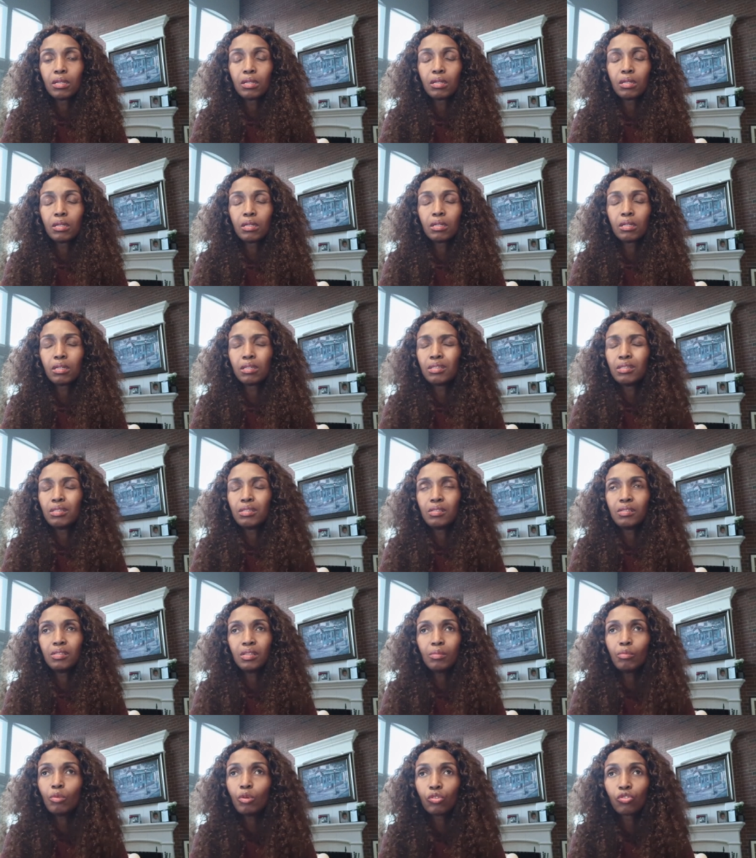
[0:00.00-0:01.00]
uh,
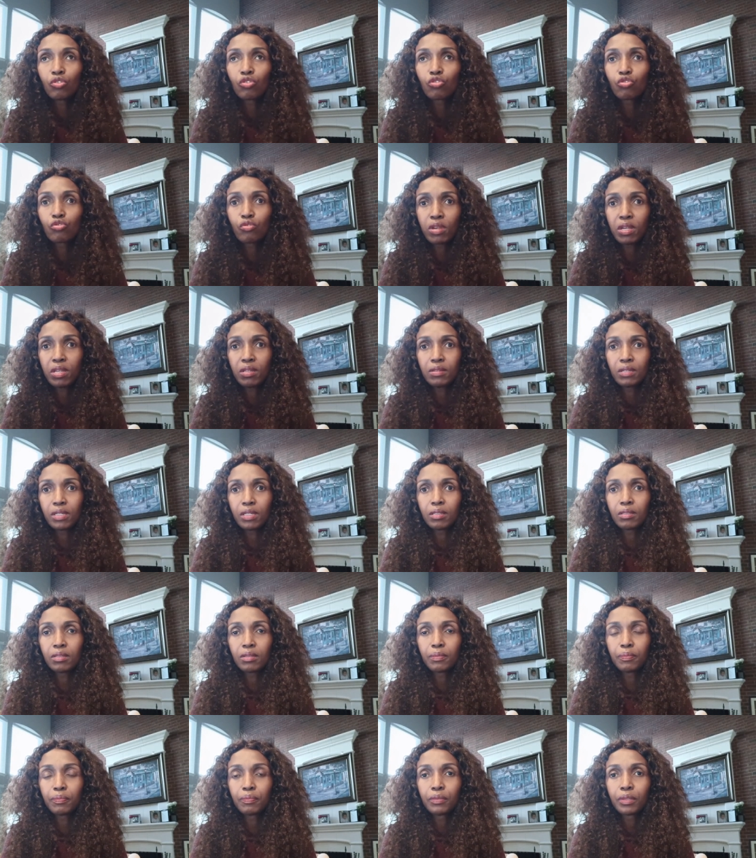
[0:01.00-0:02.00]
demonstrated
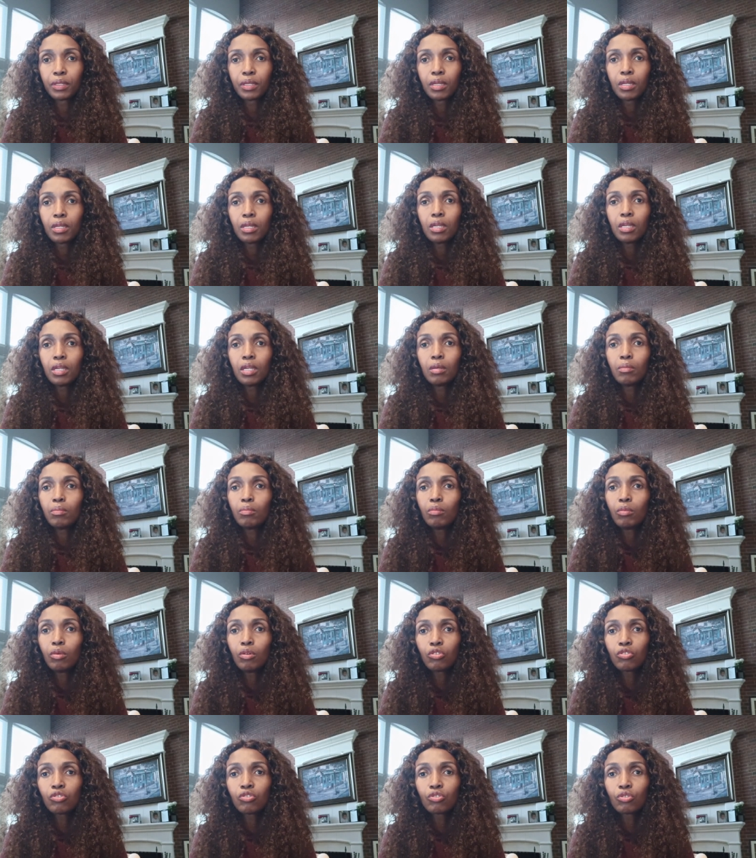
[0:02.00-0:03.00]
in
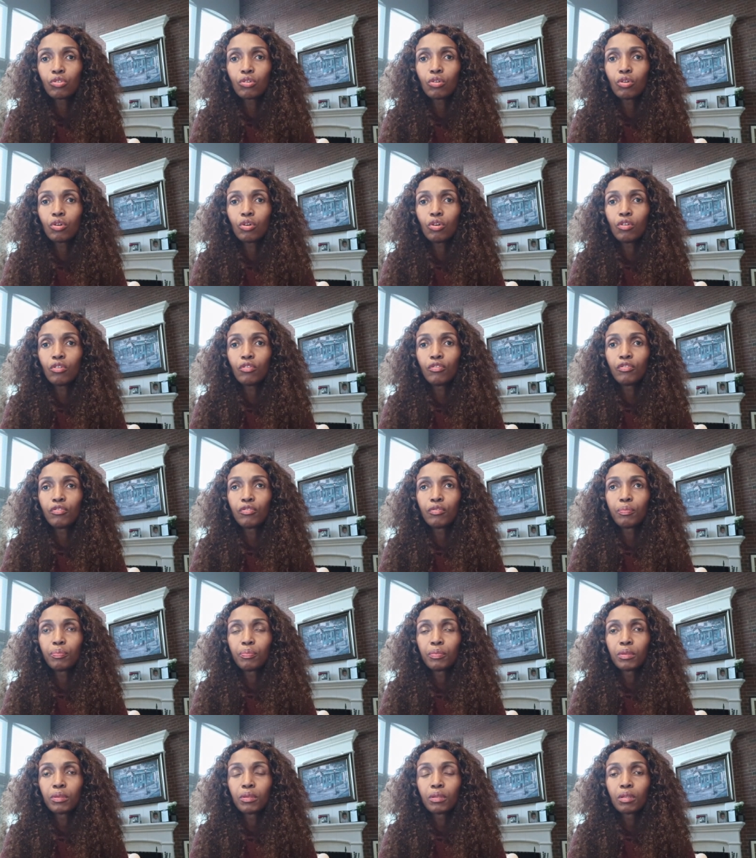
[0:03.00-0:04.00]
most of
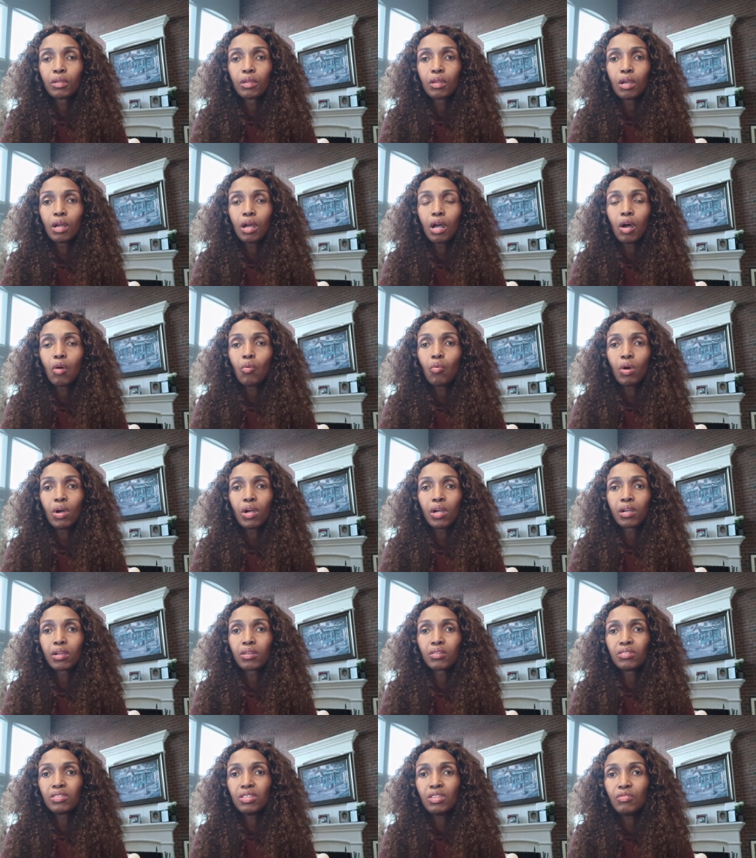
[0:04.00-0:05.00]
our
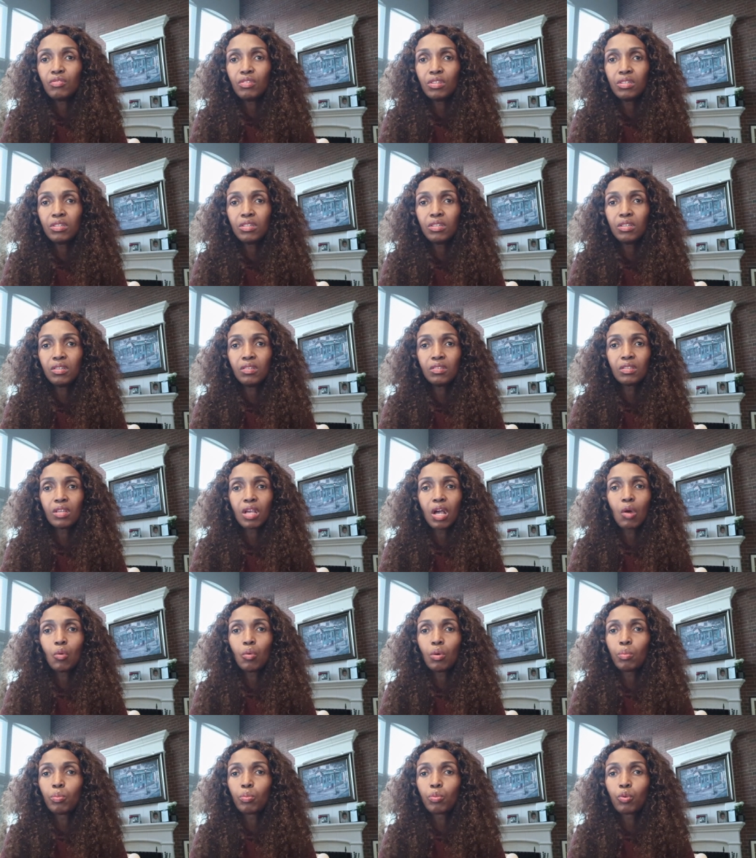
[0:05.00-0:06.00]
activities,
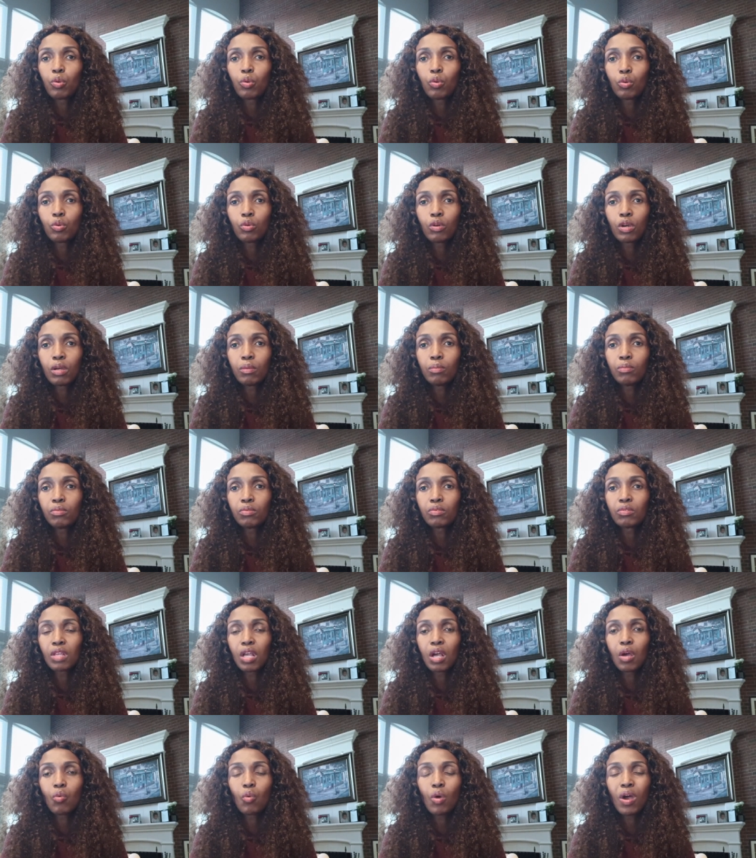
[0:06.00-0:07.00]
our programs,
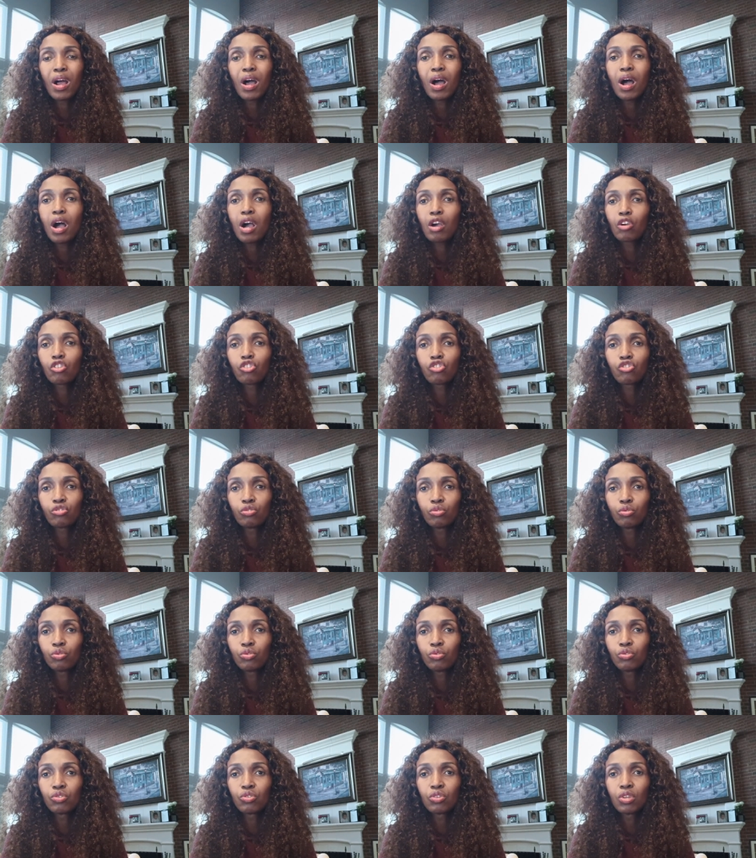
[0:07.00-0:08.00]
our
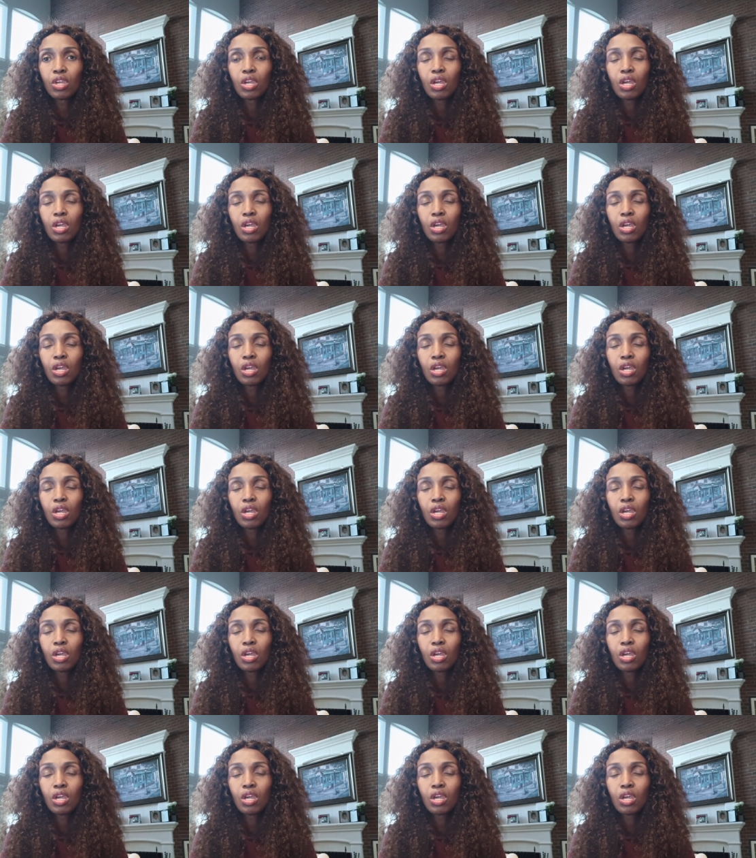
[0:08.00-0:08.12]
actions,